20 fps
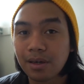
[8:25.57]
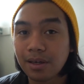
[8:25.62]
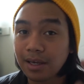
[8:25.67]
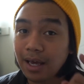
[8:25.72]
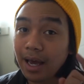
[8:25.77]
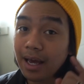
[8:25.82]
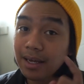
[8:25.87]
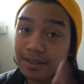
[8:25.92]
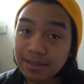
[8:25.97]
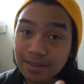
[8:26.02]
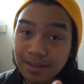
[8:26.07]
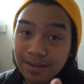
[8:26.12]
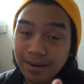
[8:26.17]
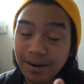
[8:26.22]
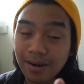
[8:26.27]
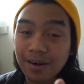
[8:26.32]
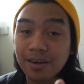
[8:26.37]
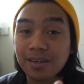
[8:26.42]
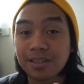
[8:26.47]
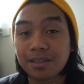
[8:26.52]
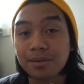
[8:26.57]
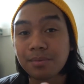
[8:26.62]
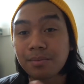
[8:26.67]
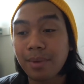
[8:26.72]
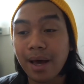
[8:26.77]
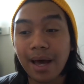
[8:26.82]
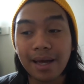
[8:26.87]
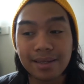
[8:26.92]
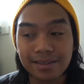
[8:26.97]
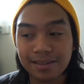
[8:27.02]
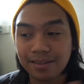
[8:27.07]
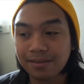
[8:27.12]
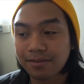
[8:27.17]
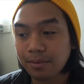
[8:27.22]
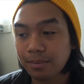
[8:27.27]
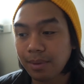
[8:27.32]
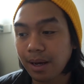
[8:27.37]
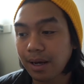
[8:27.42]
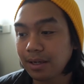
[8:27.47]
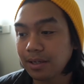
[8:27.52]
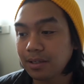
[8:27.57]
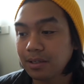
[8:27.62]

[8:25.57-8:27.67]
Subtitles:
Yes, there are some bad stuff about